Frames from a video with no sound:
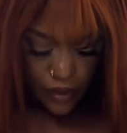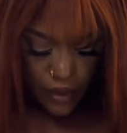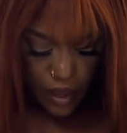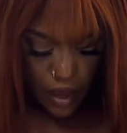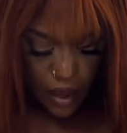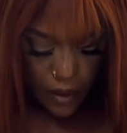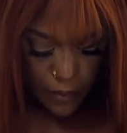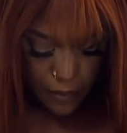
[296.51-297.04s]

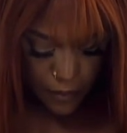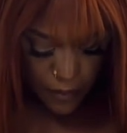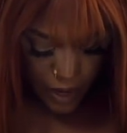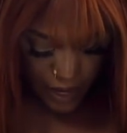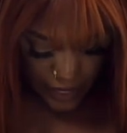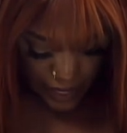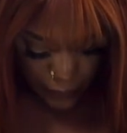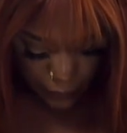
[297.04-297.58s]

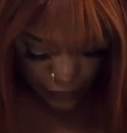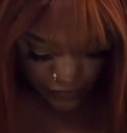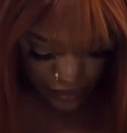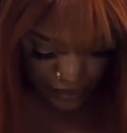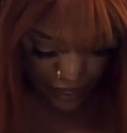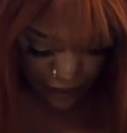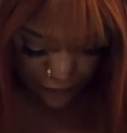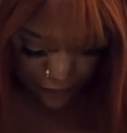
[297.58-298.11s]
Again, with the
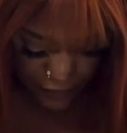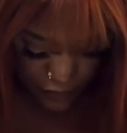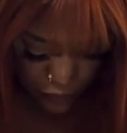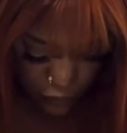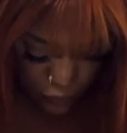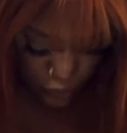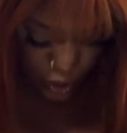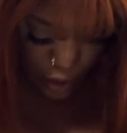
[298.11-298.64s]
length, it's
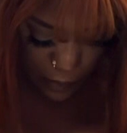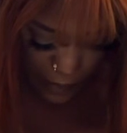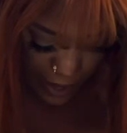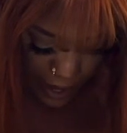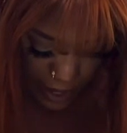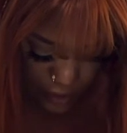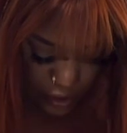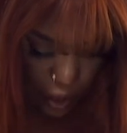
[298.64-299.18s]
not too bad.